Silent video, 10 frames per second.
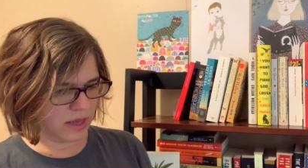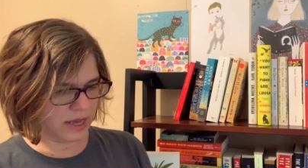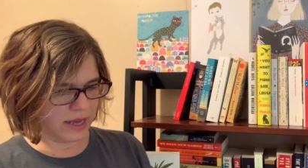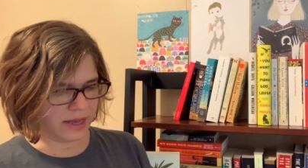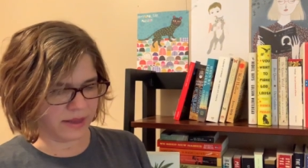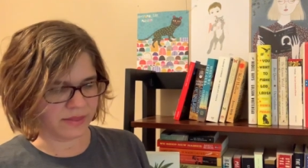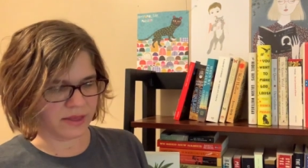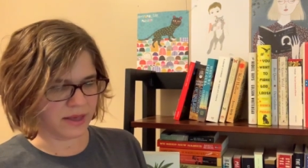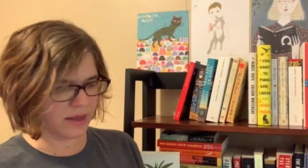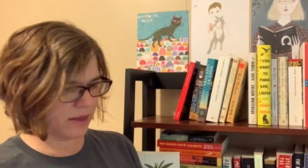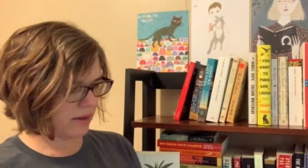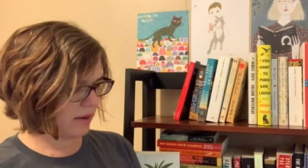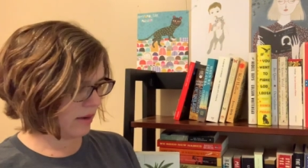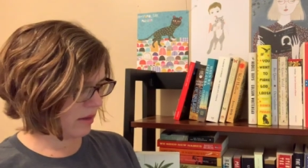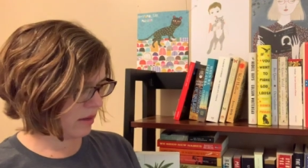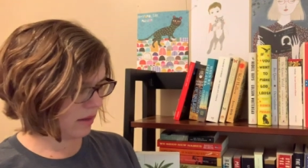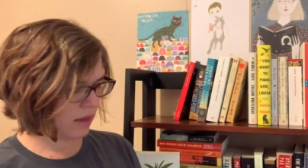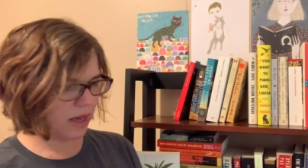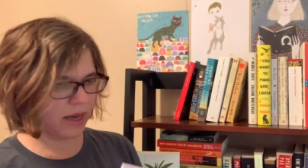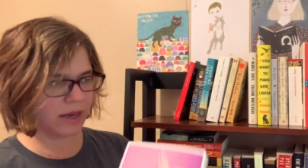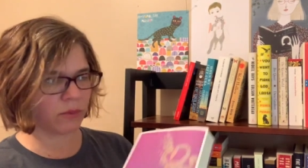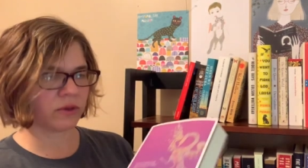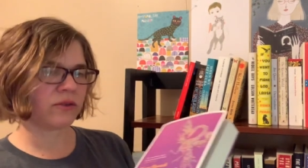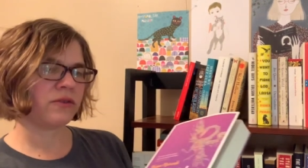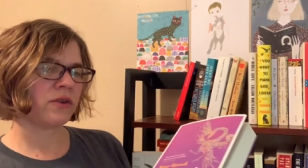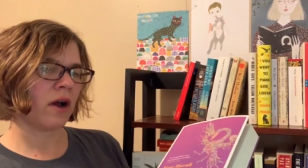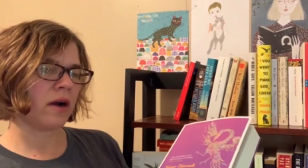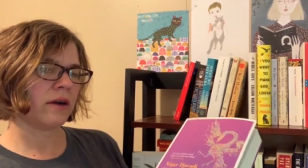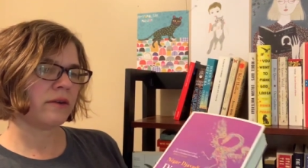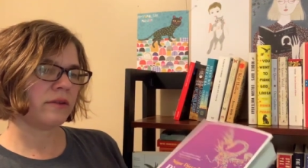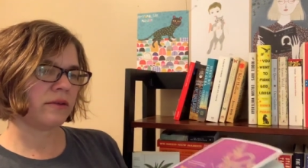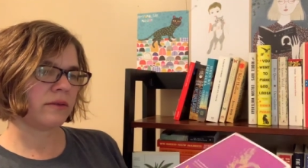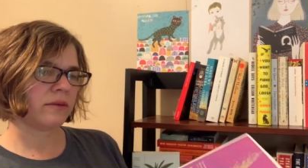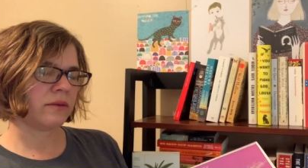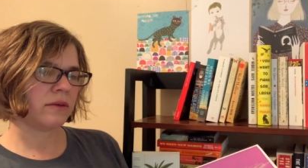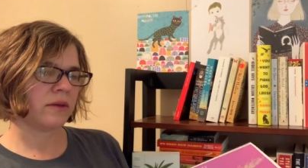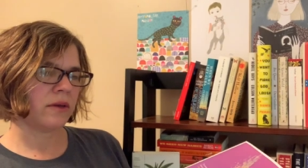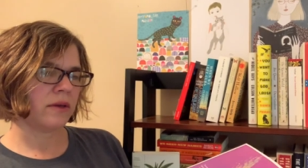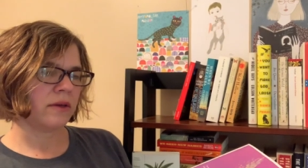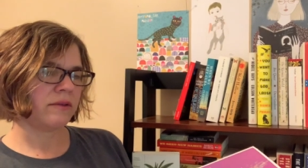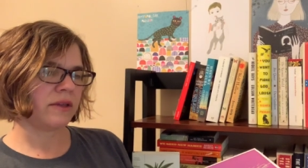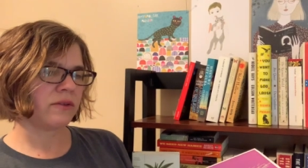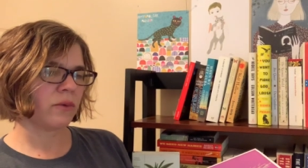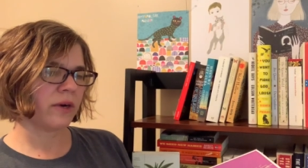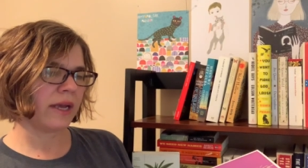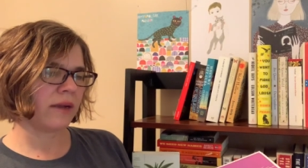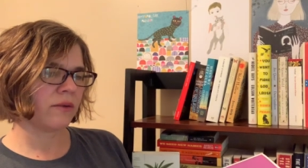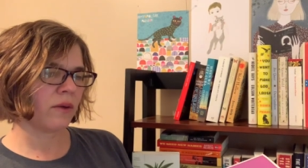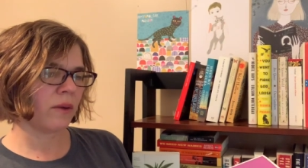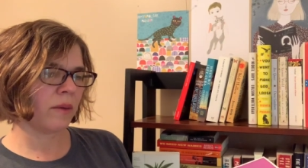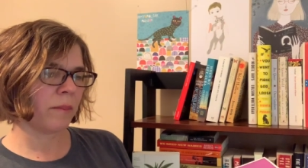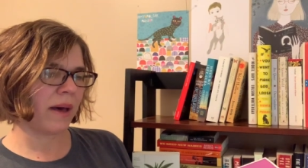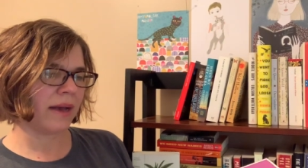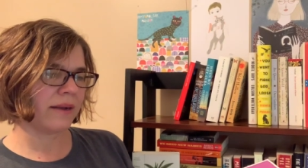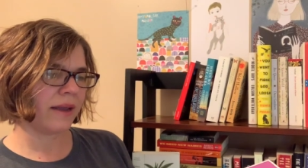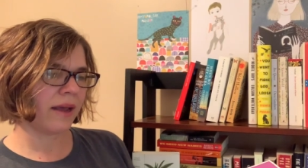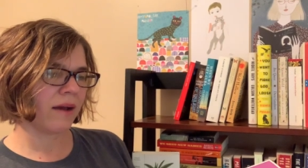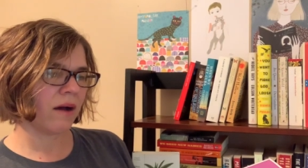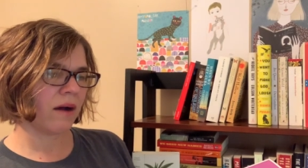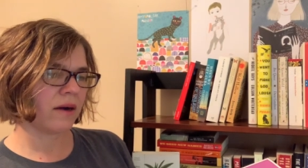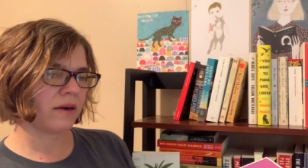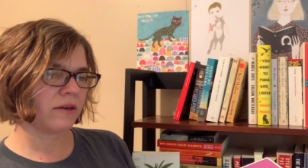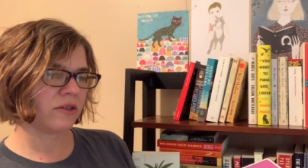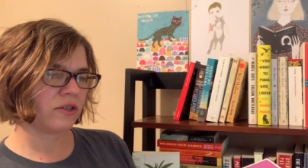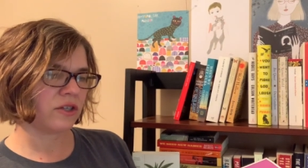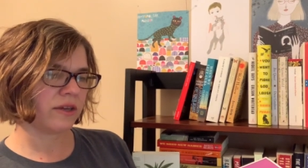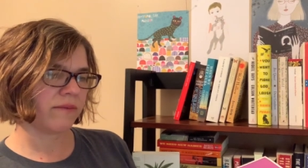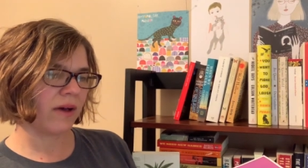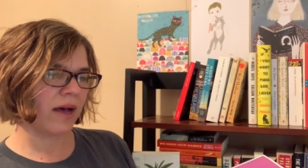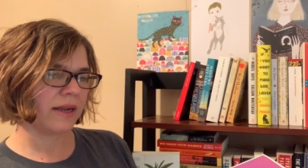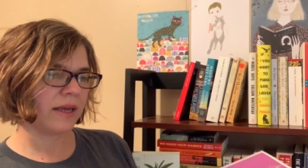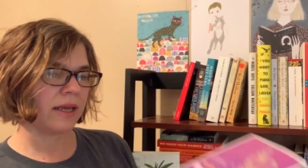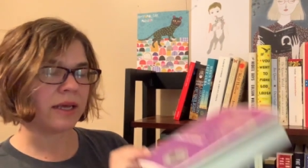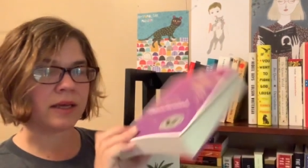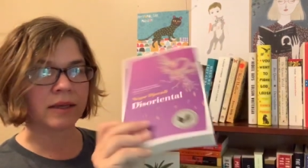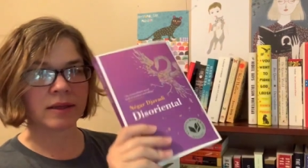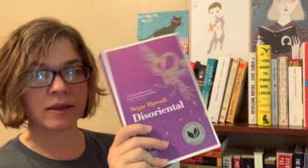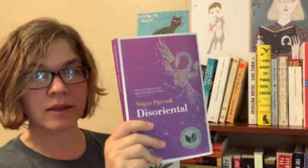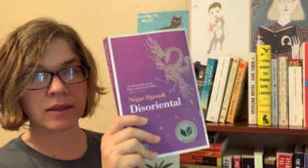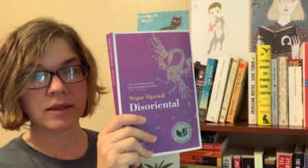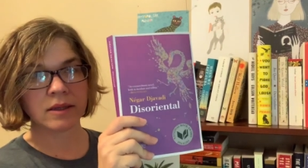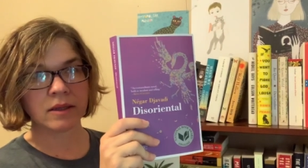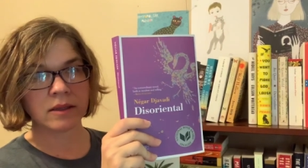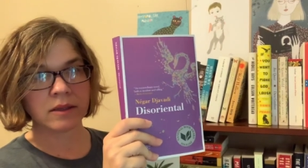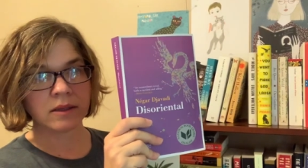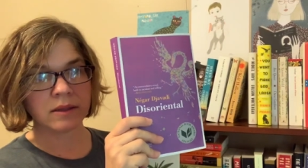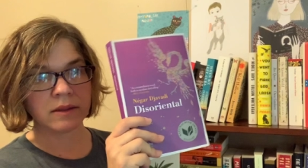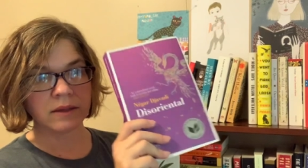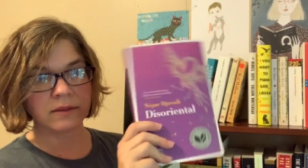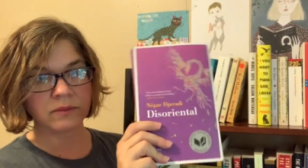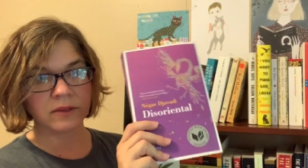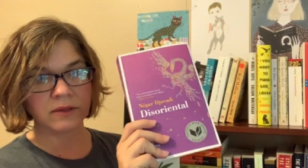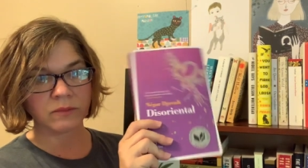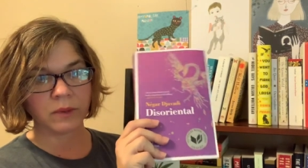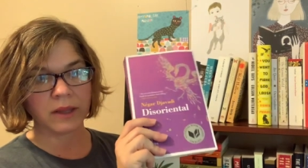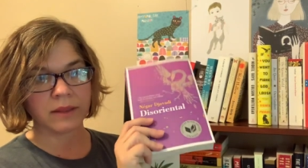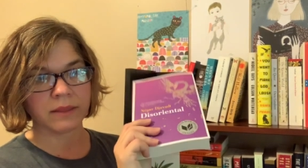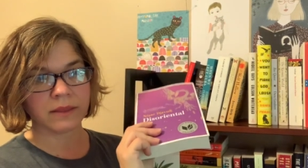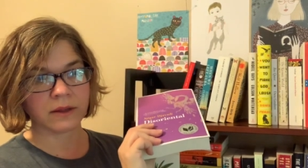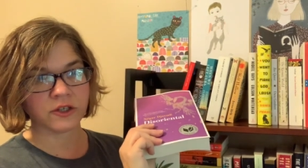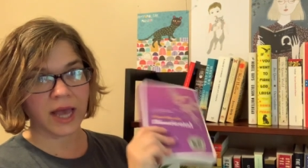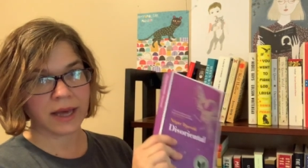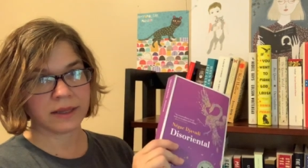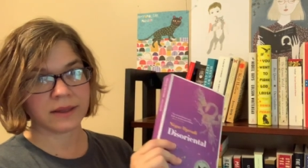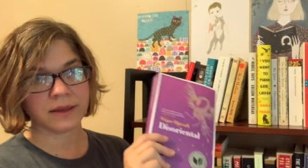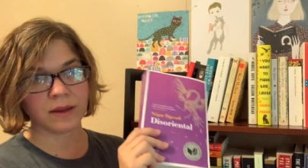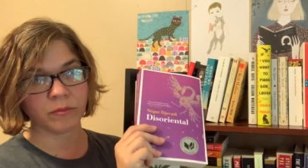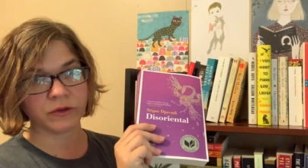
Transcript: And then I will start Disoriental by Négar Djavadi. This one is with Jacqueline and